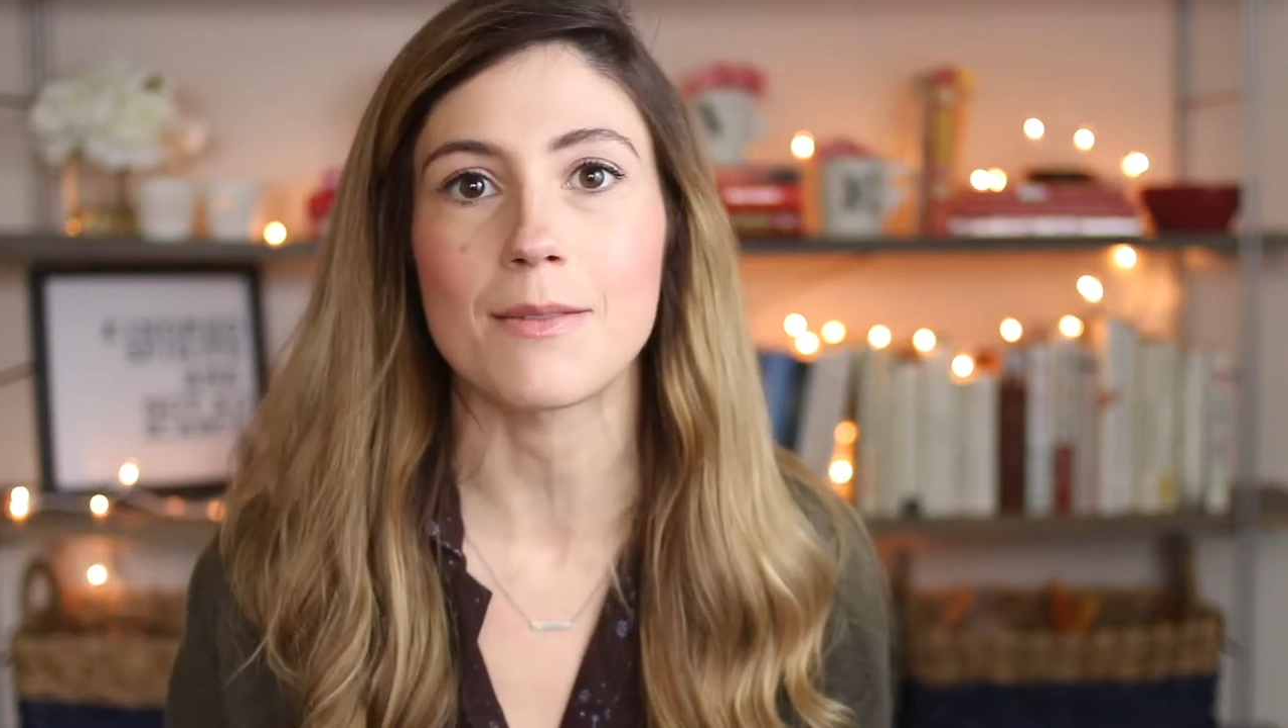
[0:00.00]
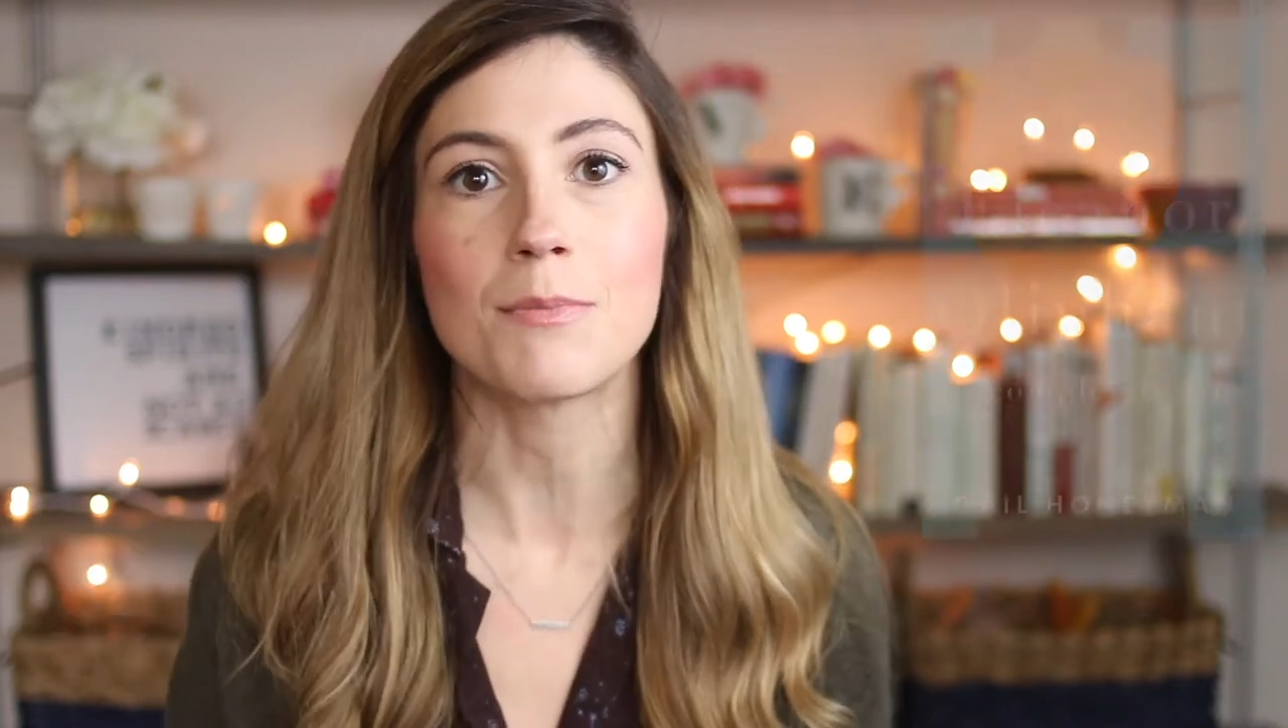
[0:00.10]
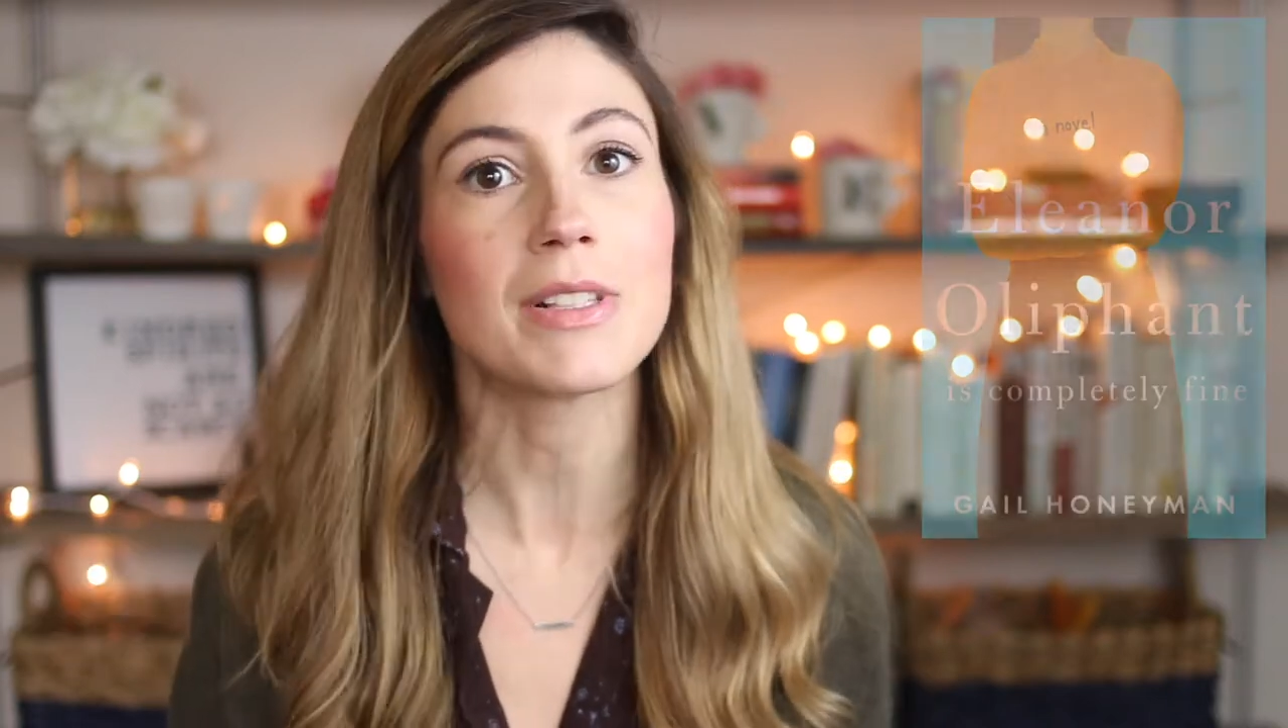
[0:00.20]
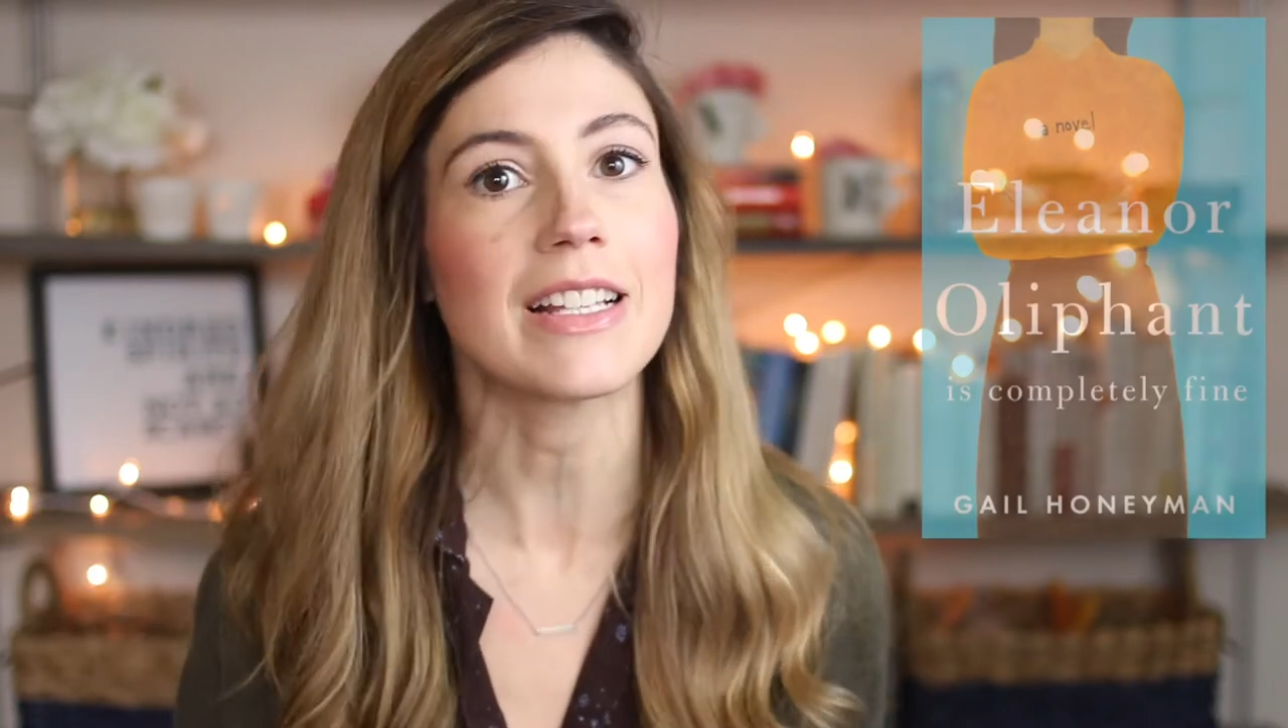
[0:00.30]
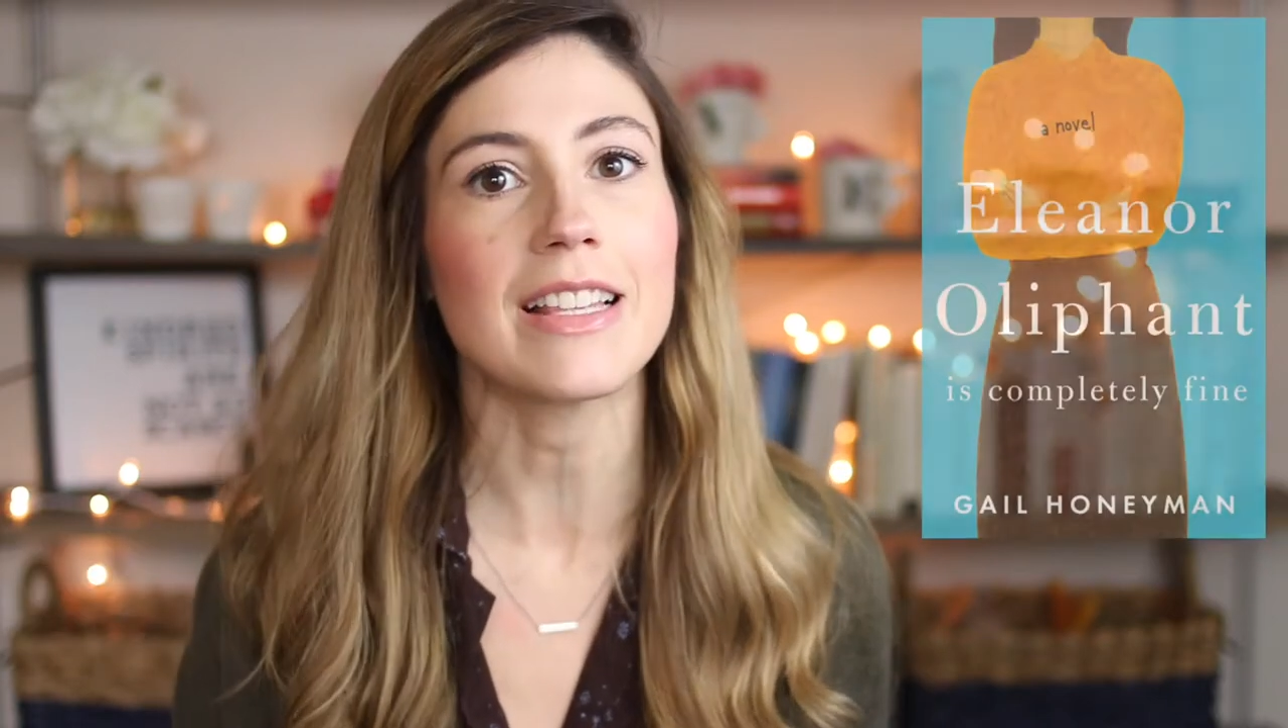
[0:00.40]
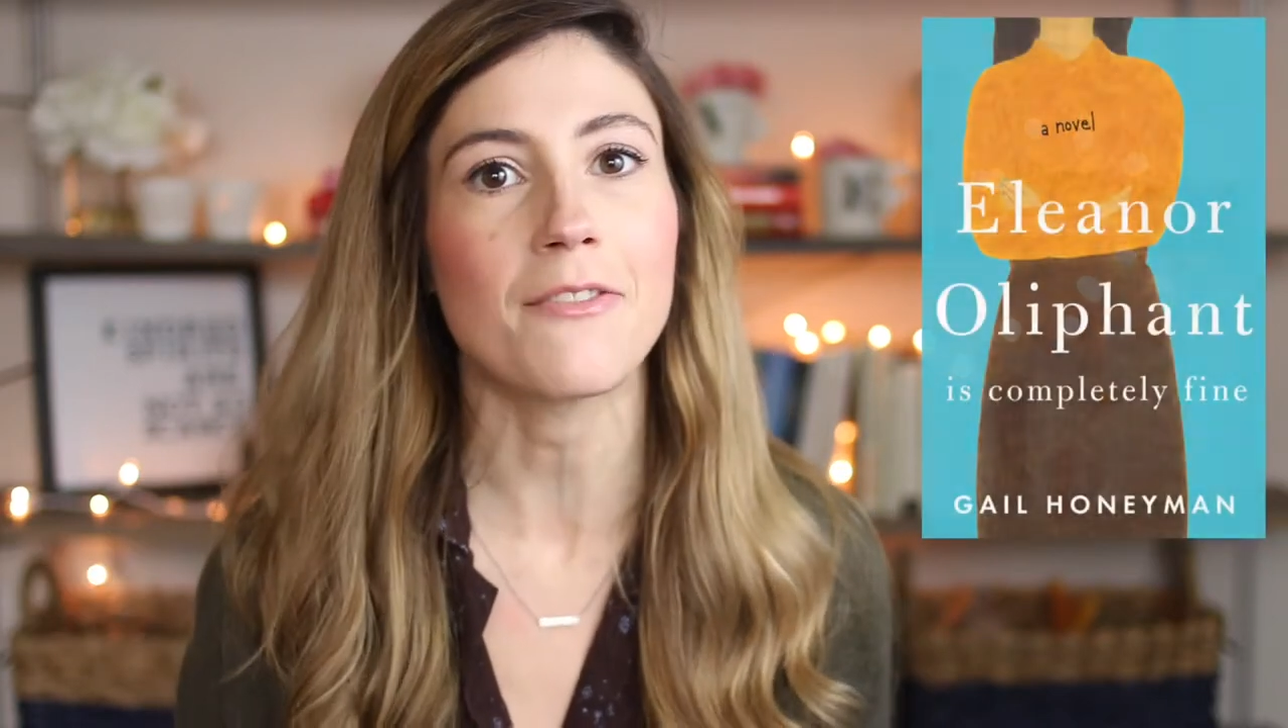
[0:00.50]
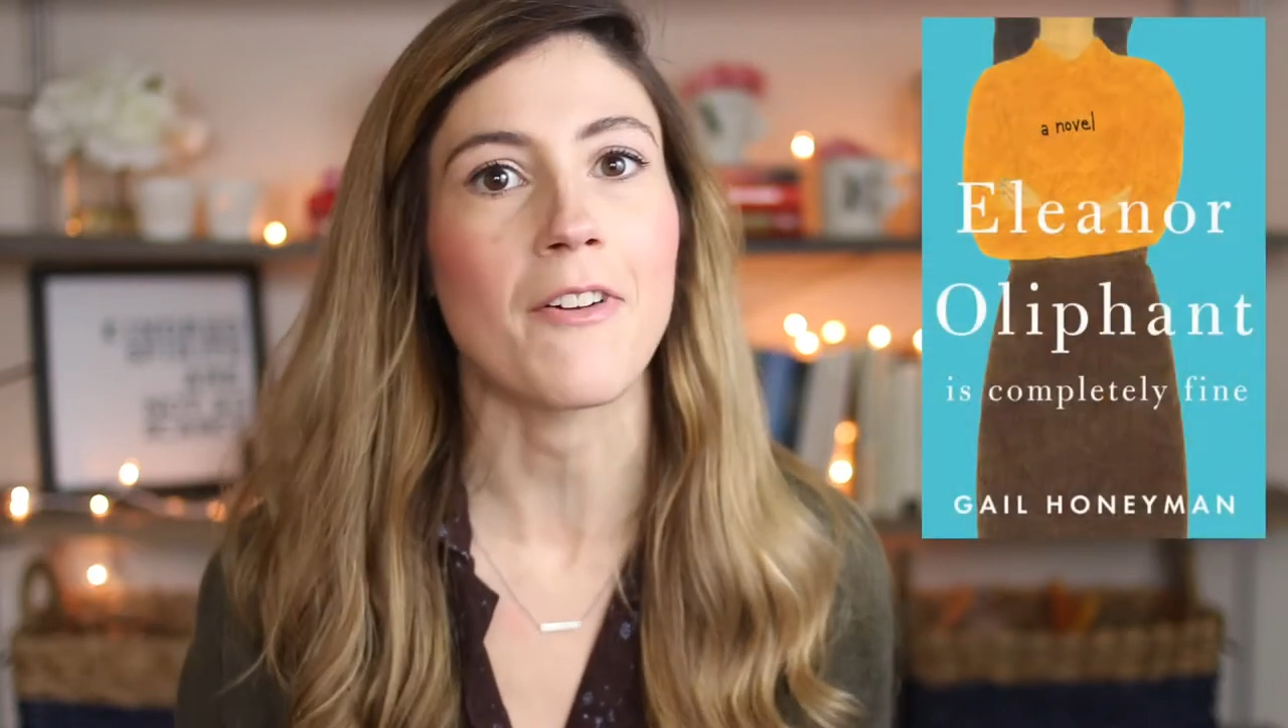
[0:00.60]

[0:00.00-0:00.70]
Completely